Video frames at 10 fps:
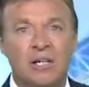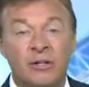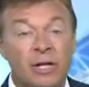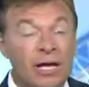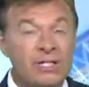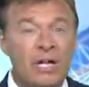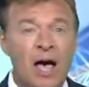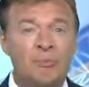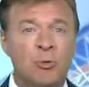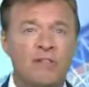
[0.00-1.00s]
Their last
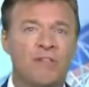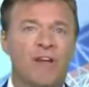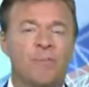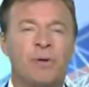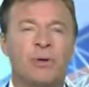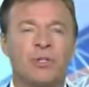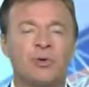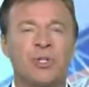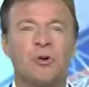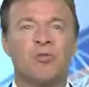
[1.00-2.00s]
top 25
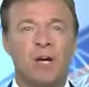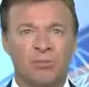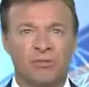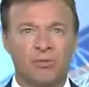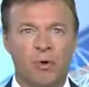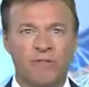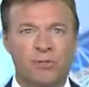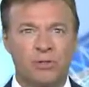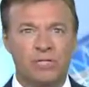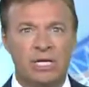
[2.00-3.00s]
appearance was in November of
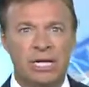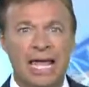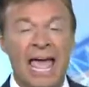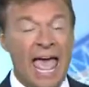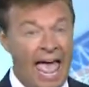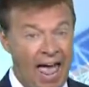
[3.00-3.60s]
2014